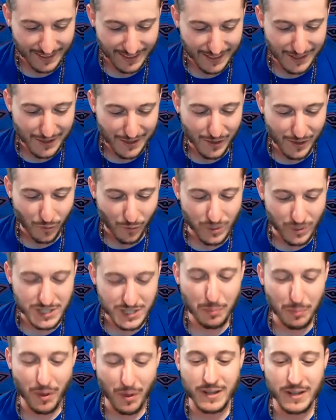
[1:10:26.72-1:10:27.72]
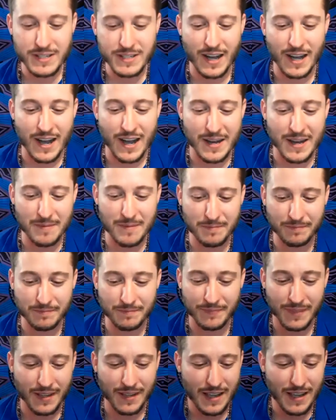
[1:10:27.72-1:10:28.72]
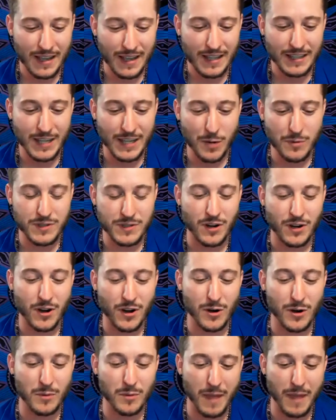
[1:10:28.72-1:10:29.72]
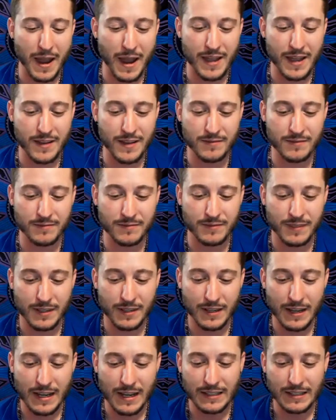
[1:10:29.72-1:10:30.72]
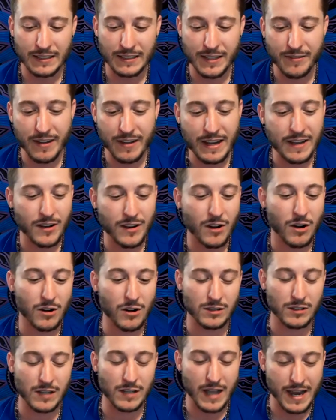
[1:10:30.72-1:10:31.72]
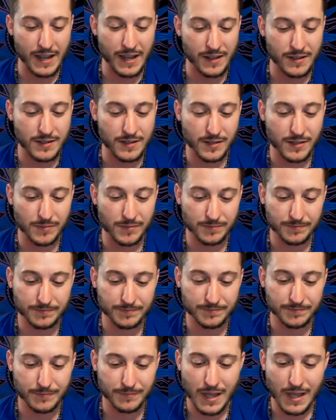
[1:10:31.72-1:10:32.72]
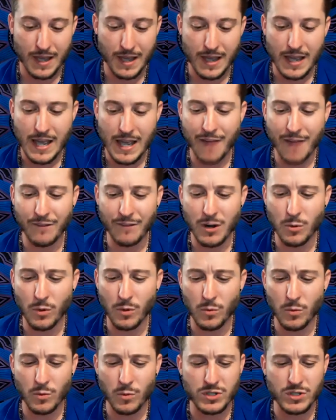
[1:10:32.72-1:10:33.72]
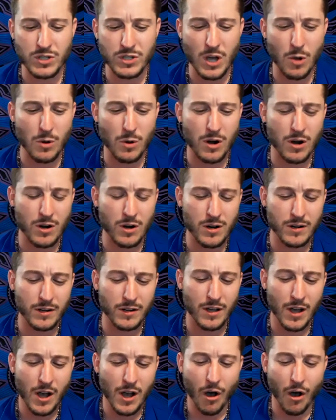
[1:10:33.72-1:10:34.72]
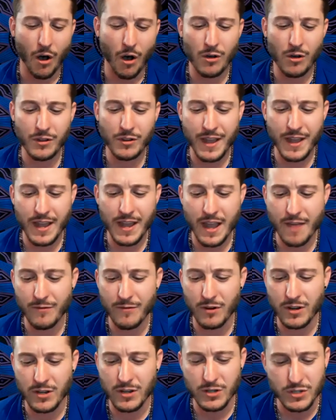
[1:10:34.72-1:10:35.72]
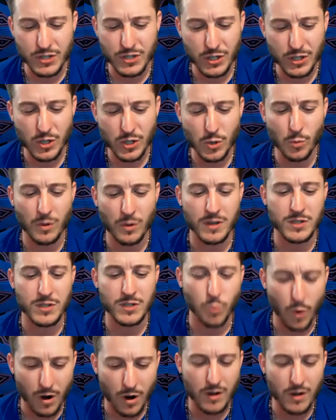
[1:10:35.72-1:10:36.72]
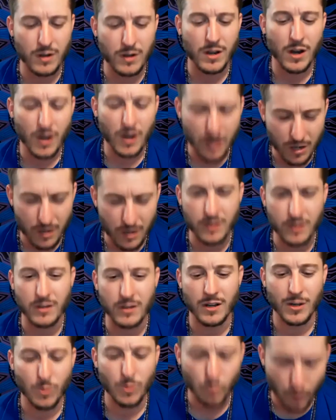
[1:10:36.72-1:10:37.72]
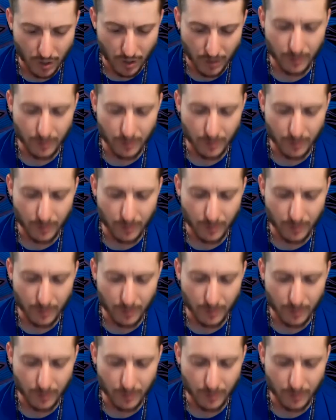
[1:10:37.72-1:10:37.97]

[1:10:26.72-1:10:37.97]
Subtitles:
Once upon a time, there was a hurt man living in a hurt land. Everyone was so hurt, all they ever could do was work, hurt, work.